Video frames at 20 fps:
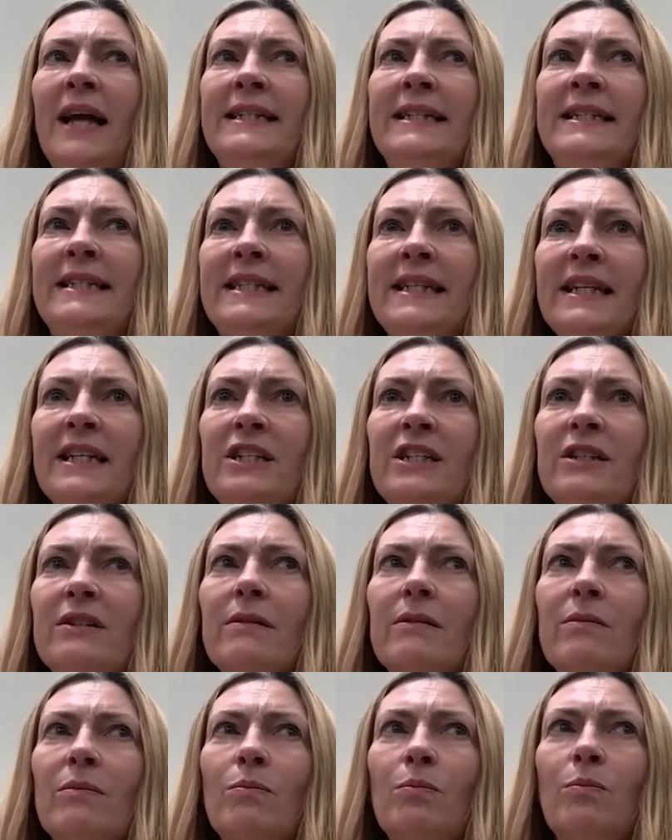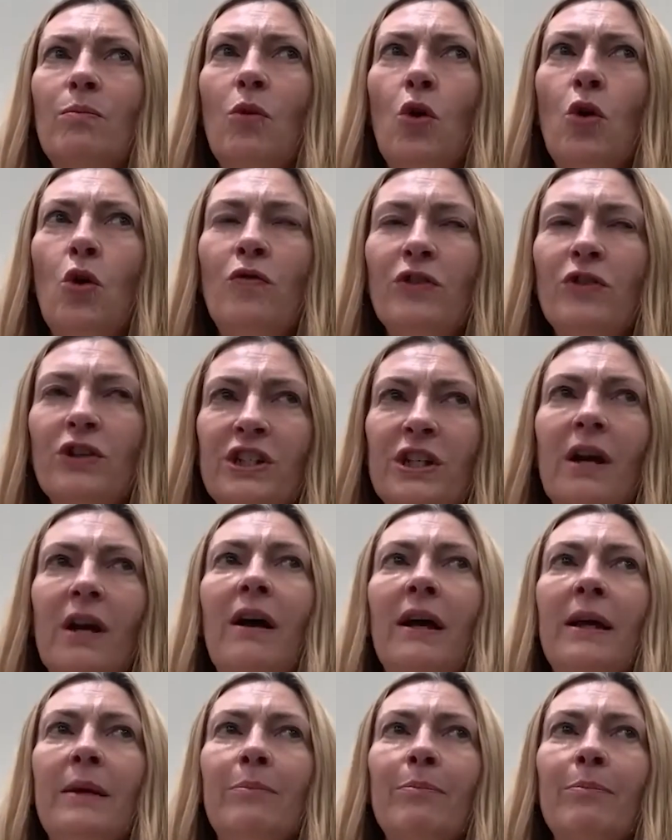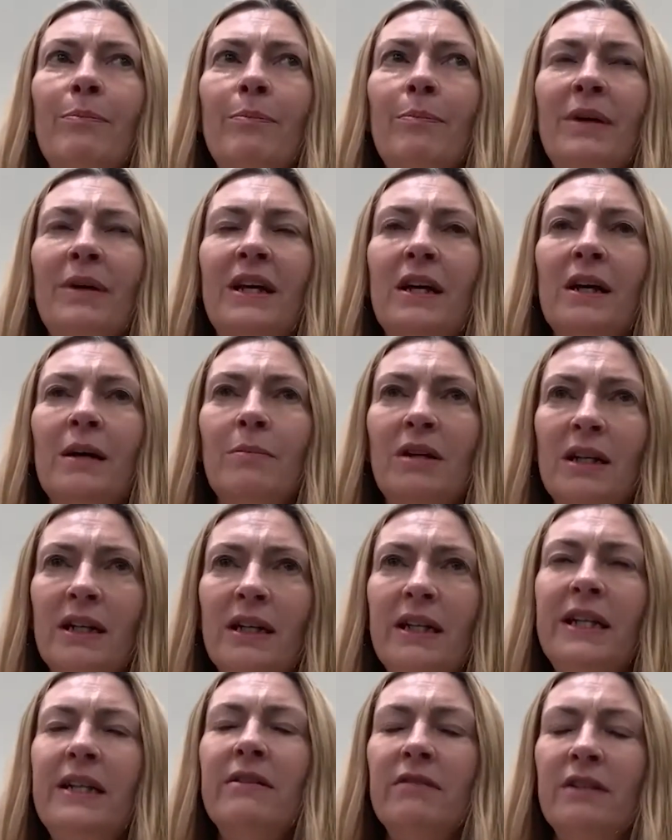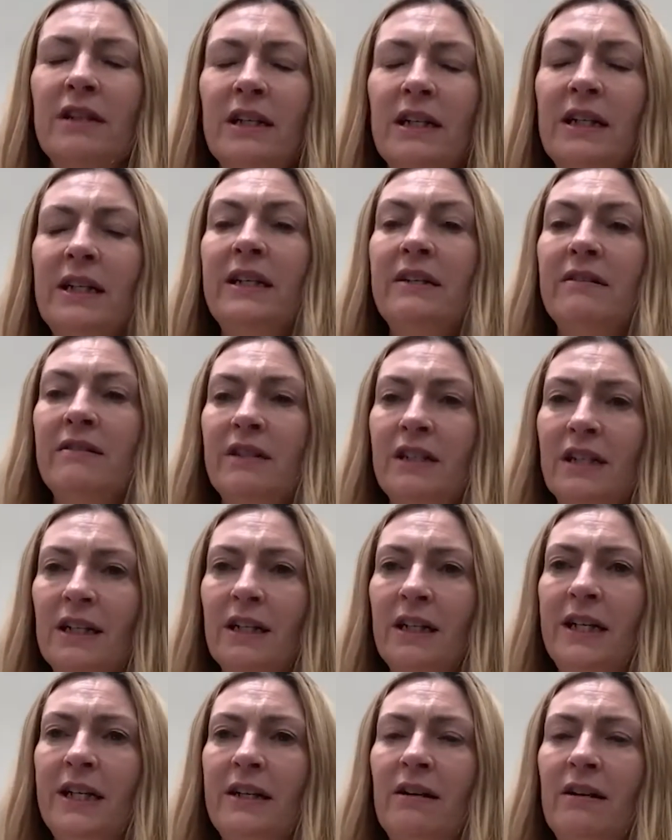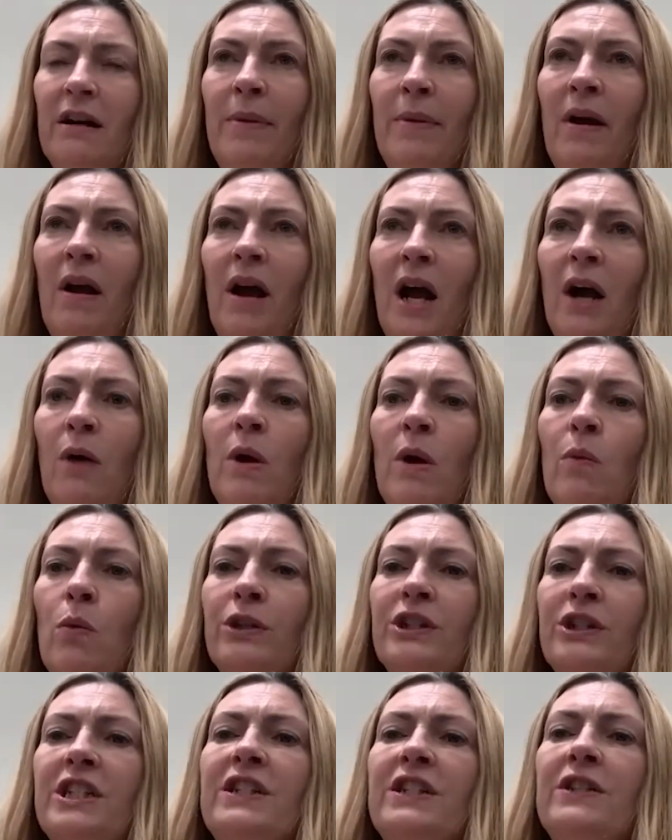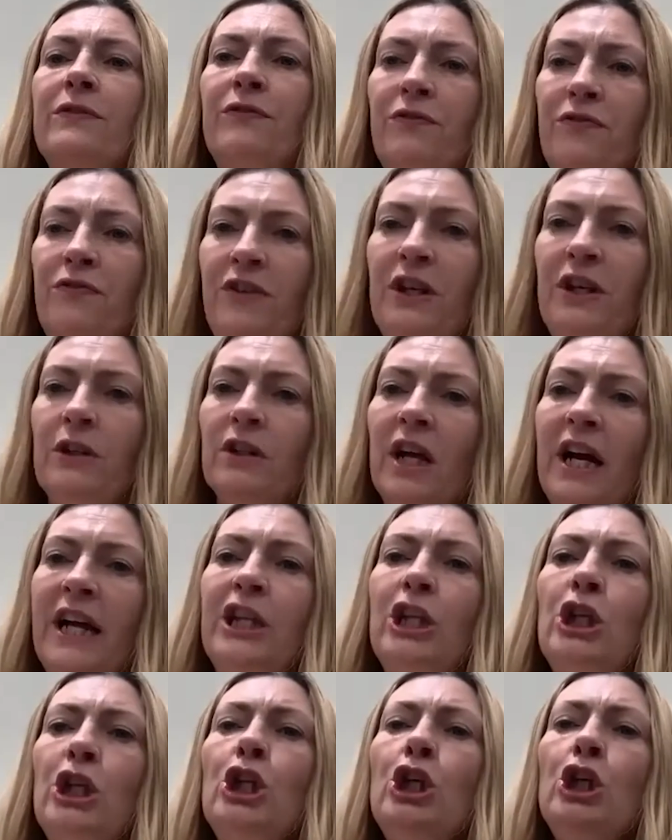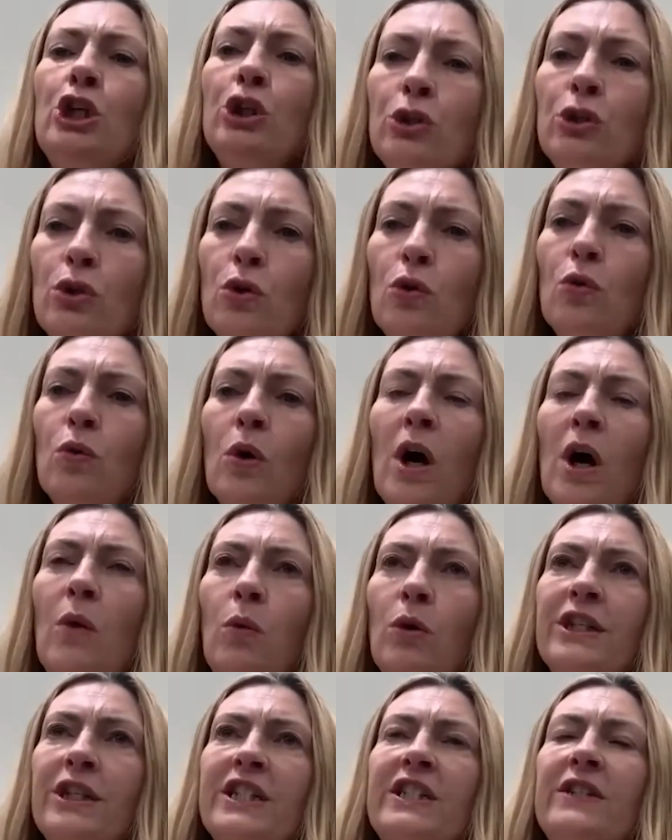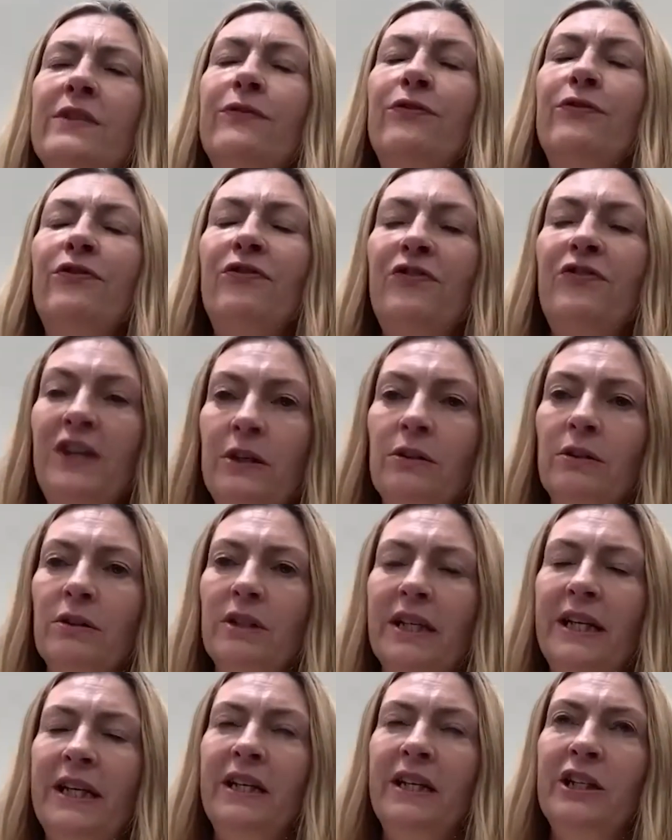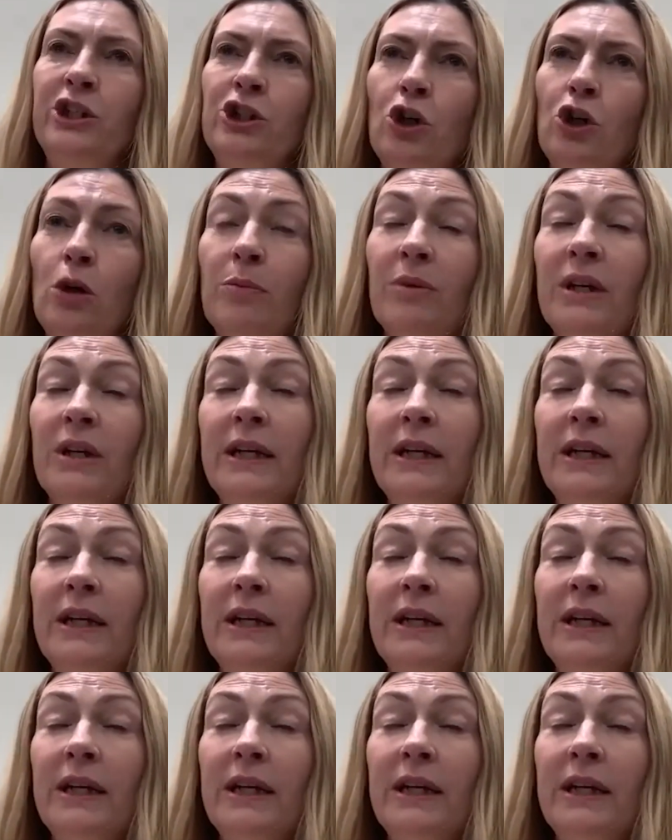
did, over time, become clearer and clearer and clearer about how I wanted to feel. I knew what I wanted to feel in a job.